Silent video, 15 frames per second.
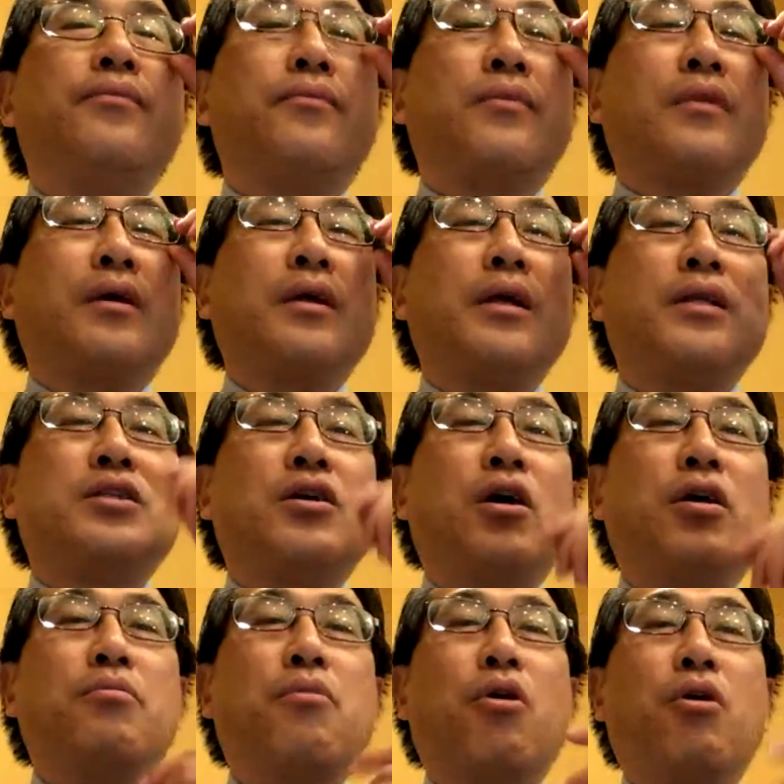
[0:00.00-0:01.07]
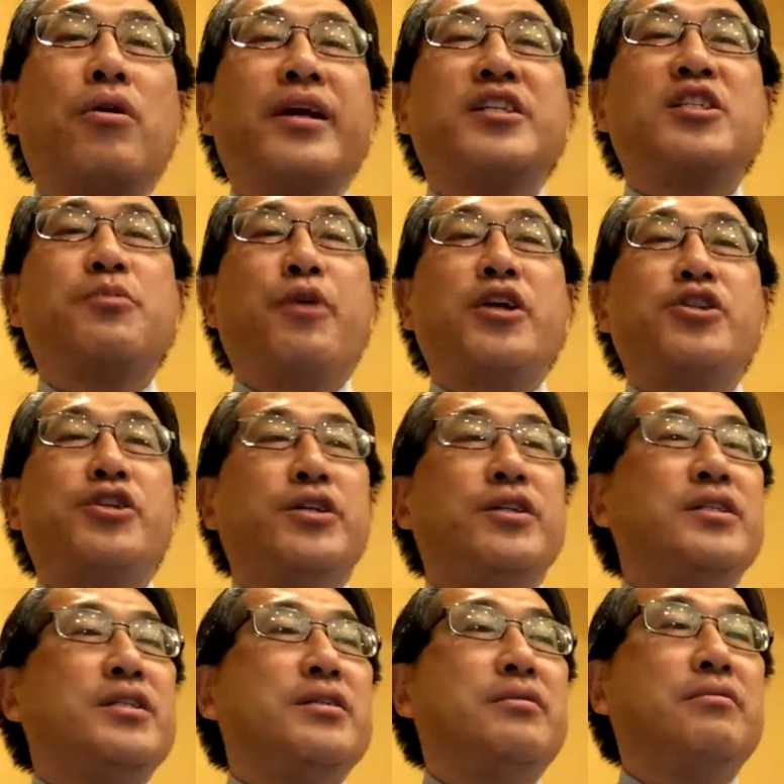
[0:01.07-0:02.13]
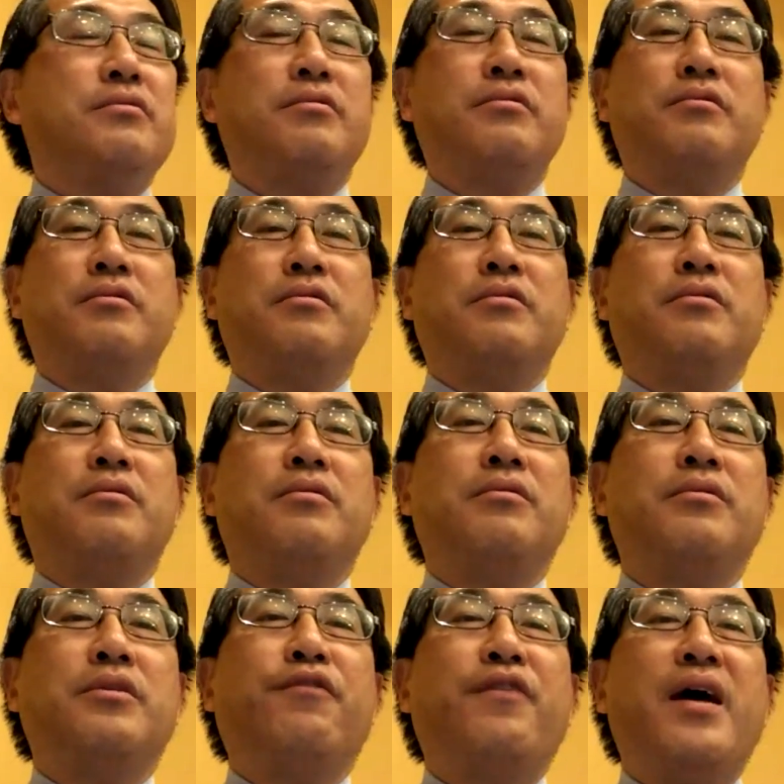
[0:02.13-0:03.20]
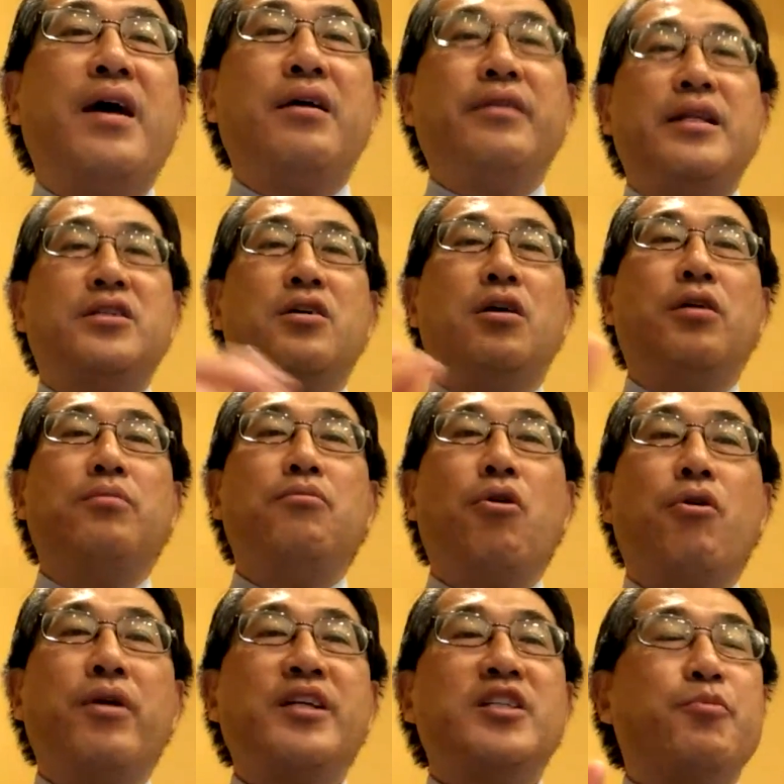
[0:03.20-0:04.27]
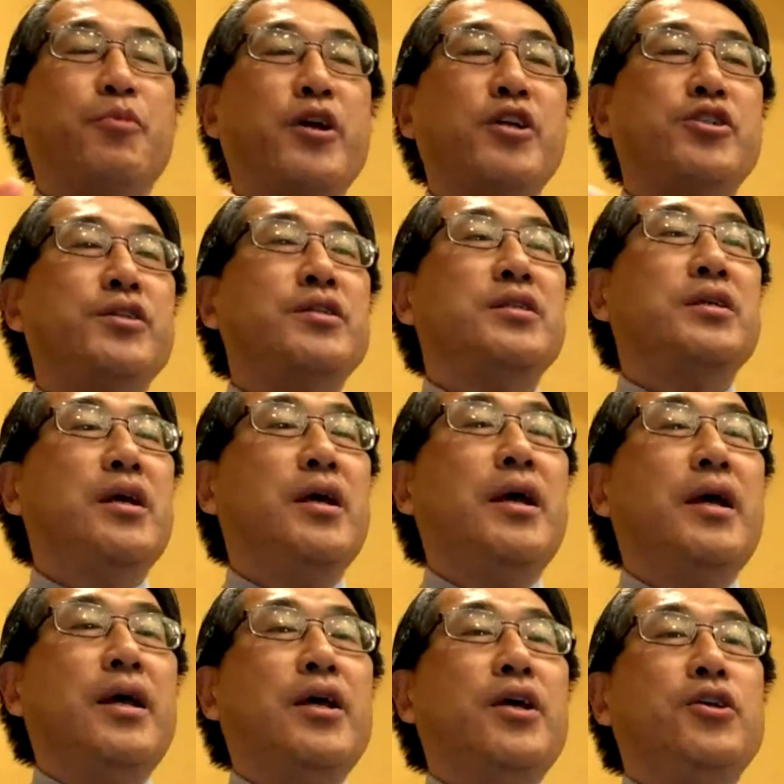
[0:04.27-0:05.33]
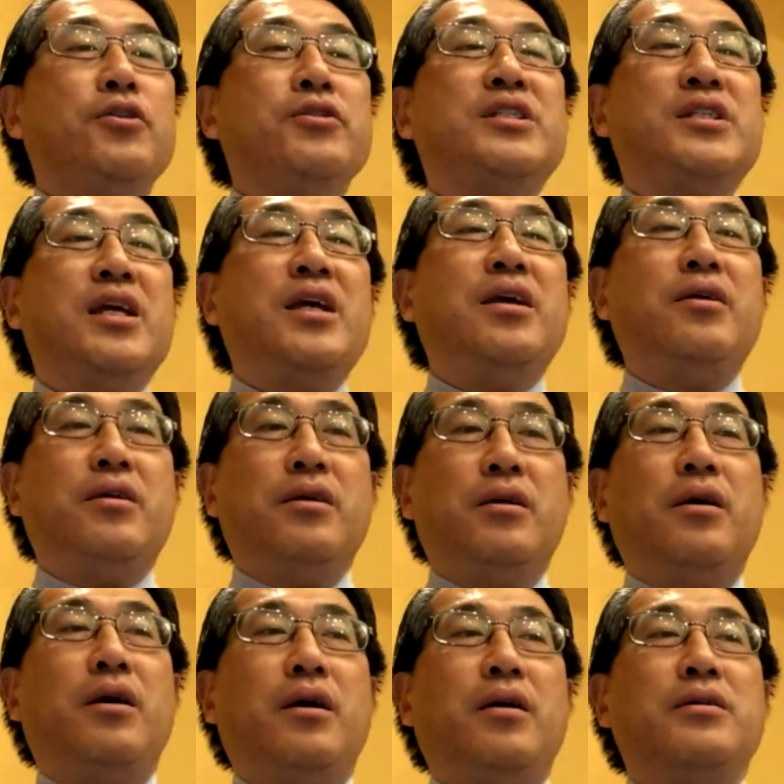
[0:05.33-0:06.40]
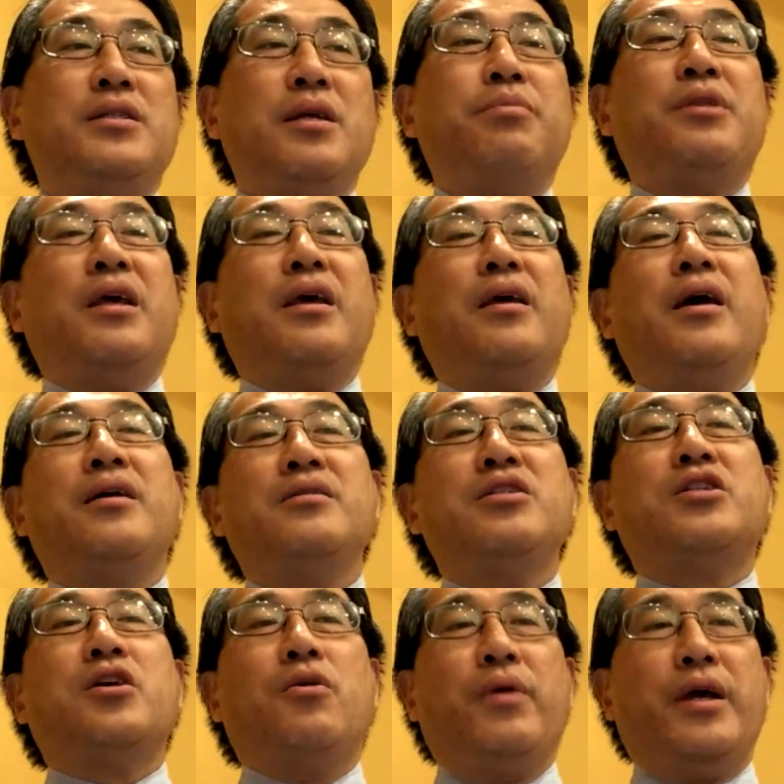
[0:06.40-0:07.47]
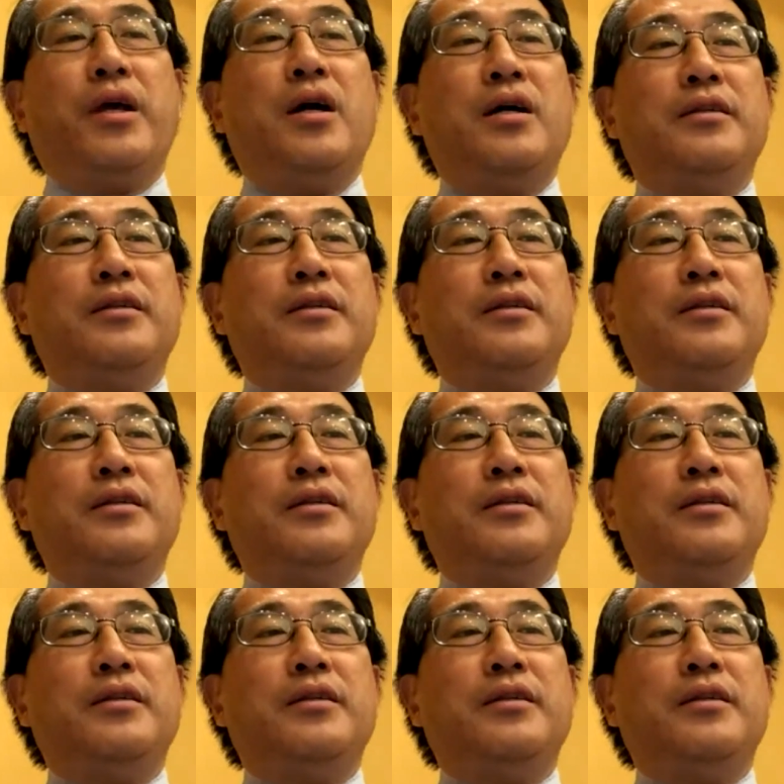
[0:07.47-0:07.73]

it's called More Expressions, the file that's called More Expressions, you'll see something else going on.